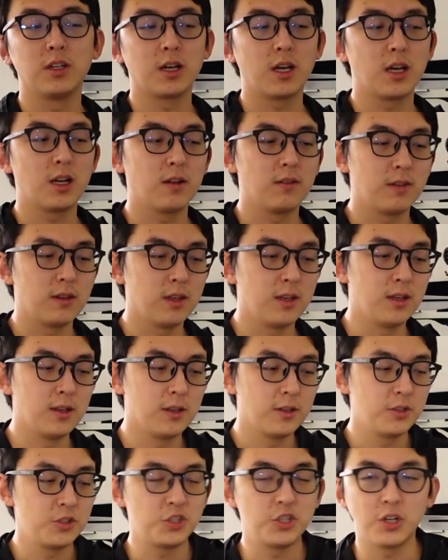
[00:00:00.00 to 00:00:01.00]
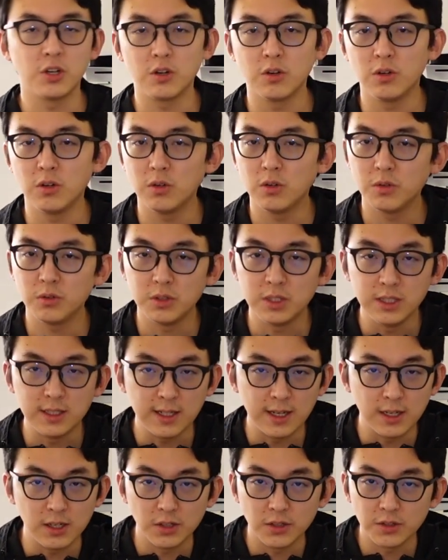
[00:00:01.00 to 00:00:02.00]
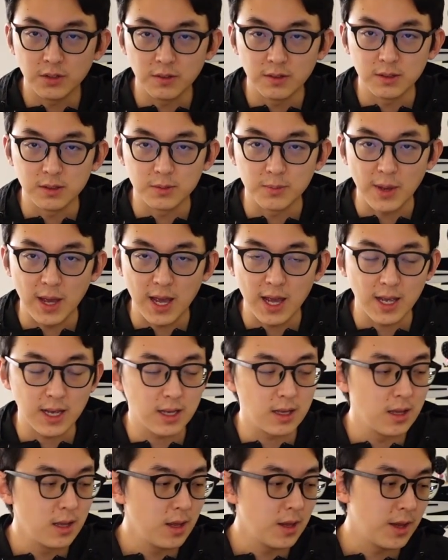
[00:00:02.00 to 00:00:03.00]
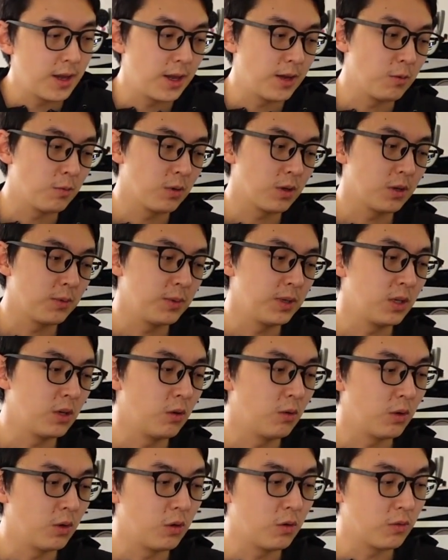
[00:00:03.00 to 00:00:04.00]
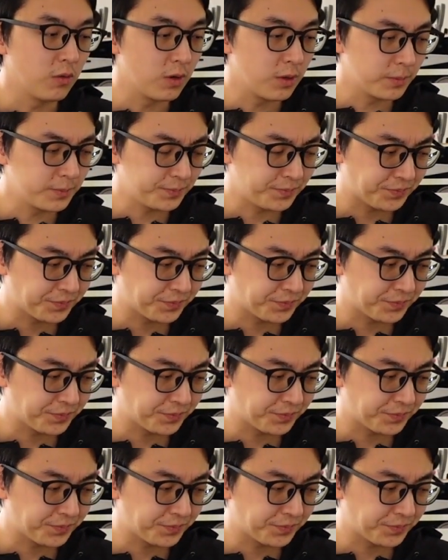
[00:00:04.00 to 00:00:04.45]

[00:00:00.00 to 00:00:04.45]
the general details of this bag, and we're going to be going over